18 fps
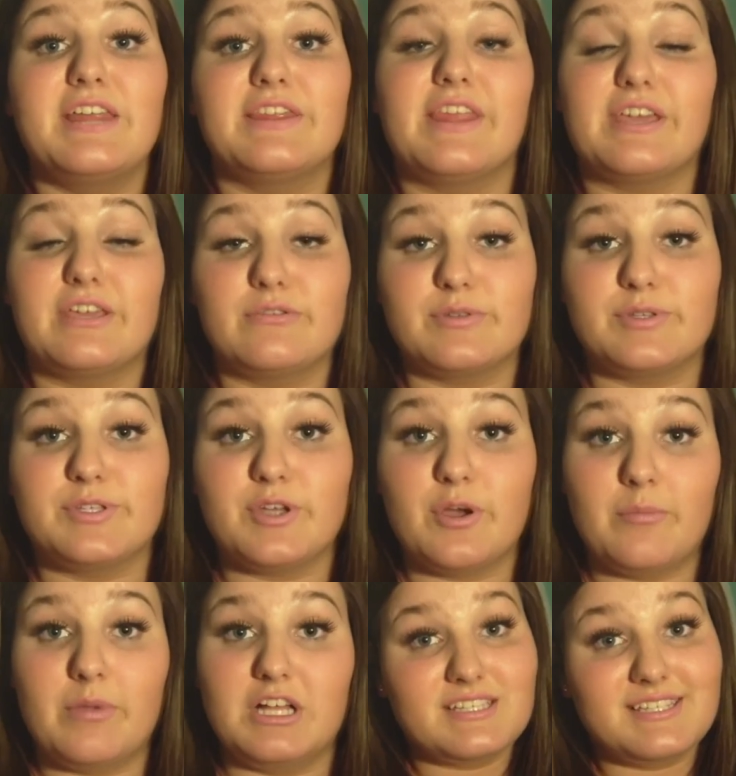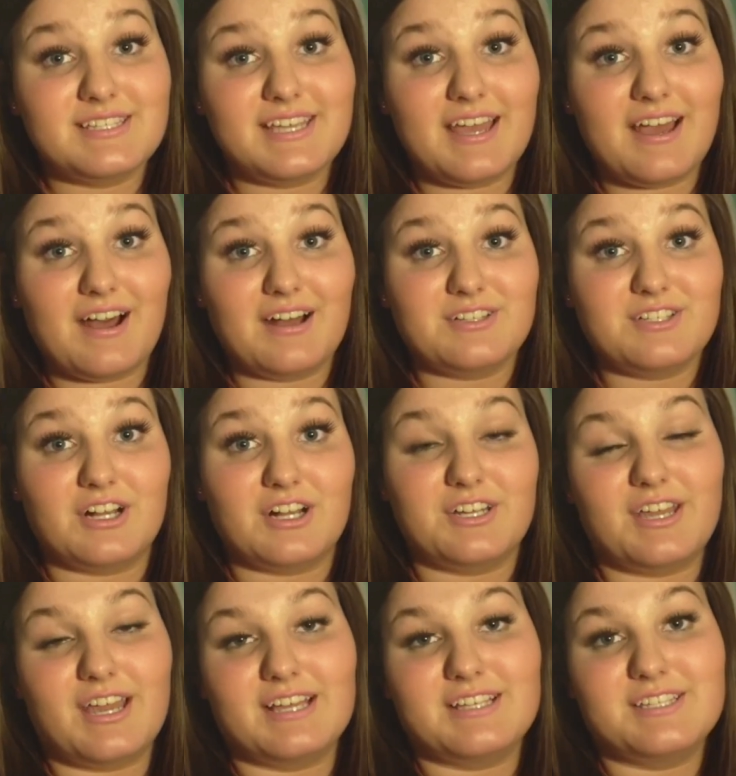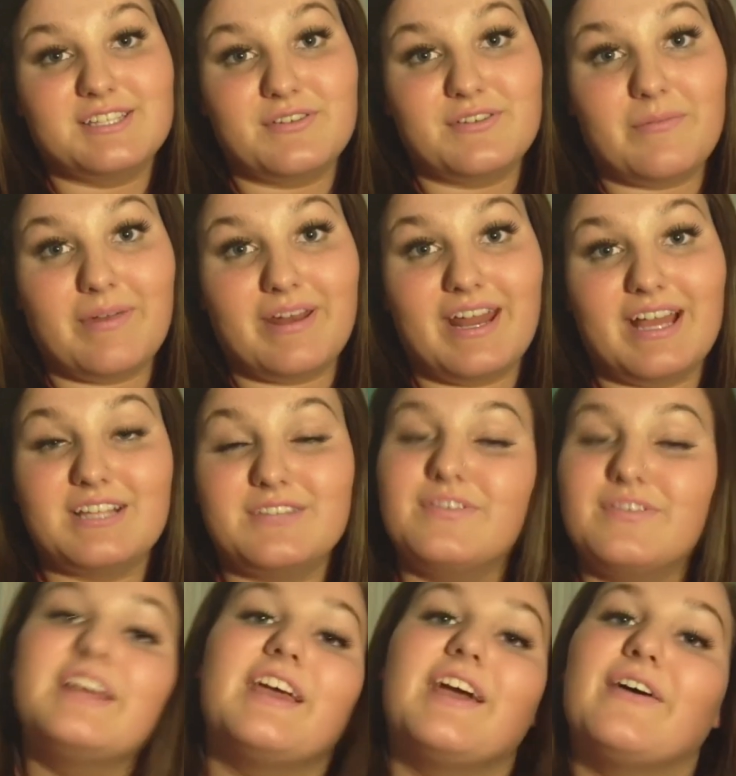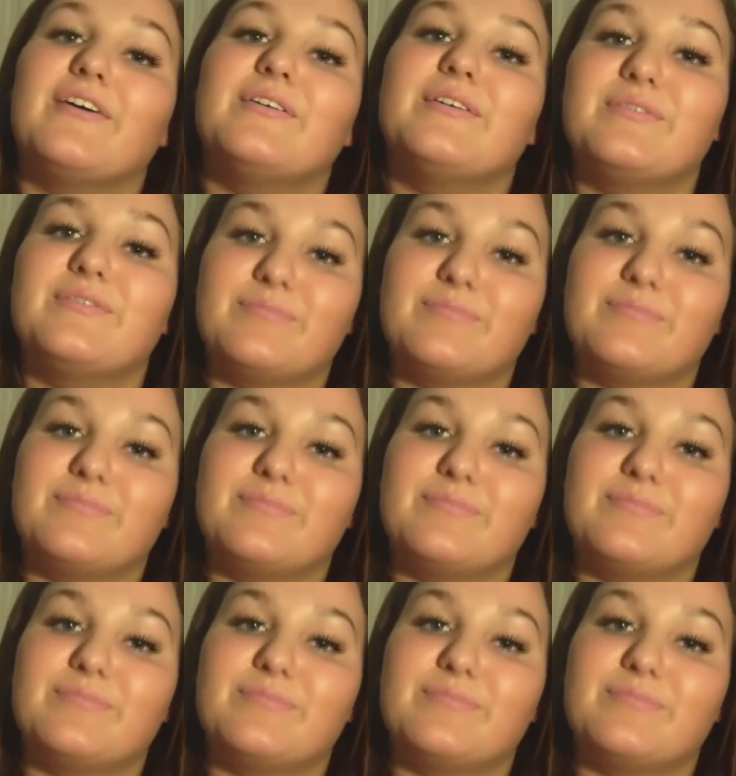Thank you so much. See ya. I'll talk to you guys soon in my next video.